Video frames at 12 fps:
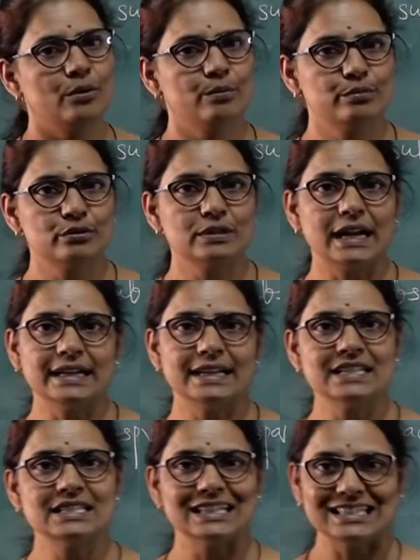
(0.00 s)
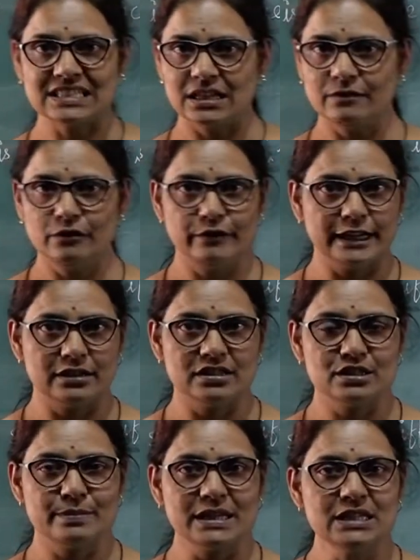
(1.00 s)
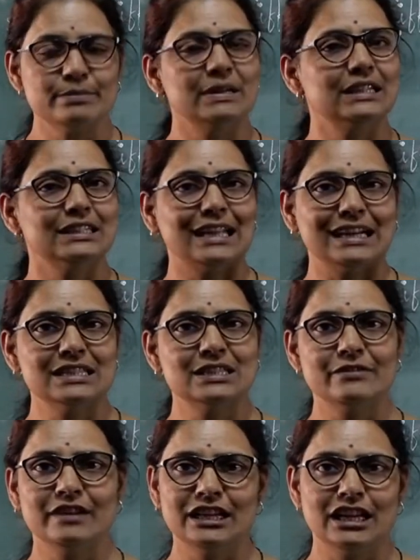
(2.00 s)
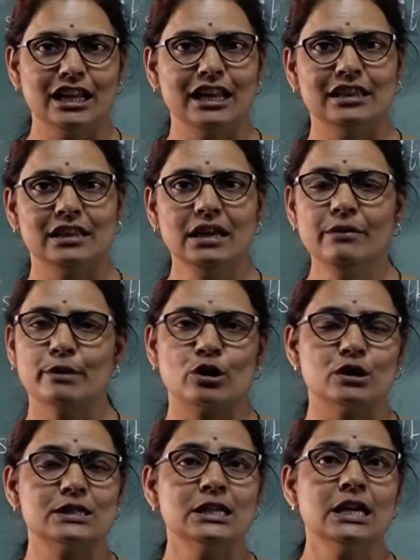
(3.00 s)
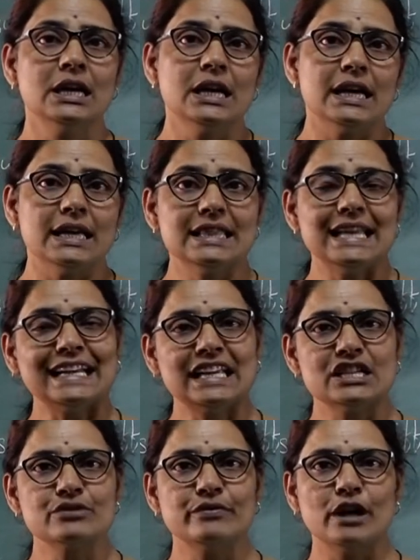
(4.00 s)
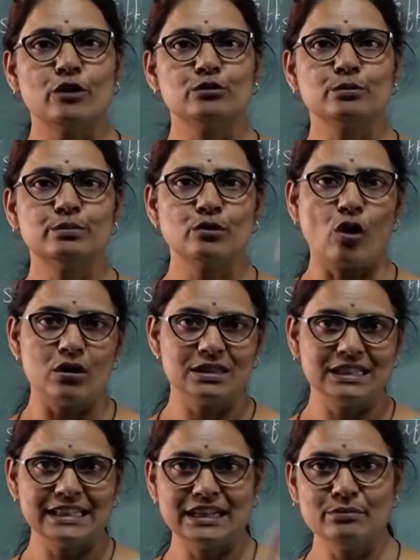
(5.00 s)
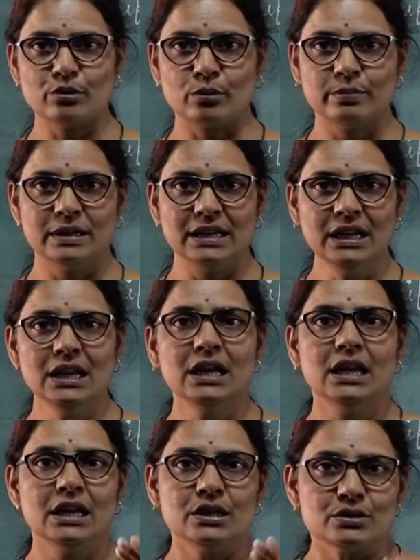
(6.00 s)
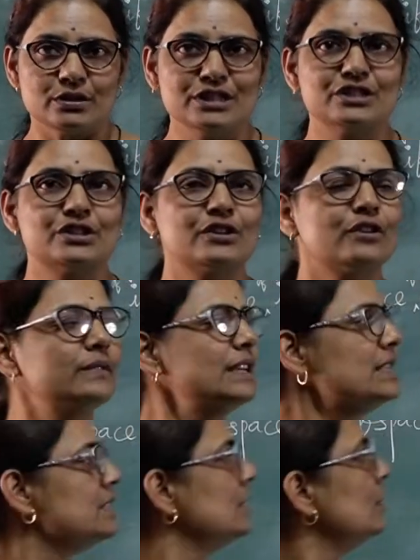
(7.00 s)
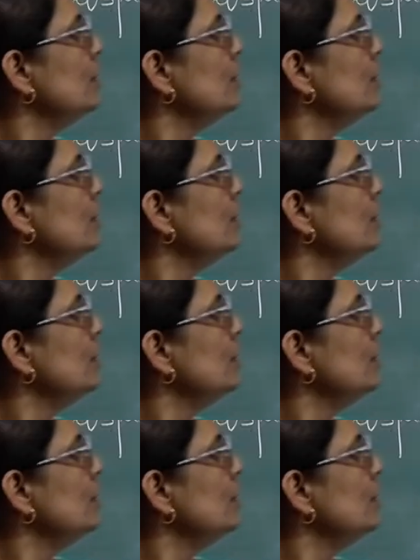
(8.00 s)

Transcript: prove that it is itself a vector space, but that is a very lengthy, because in that case we have to prove all the 10 property. So instead of this,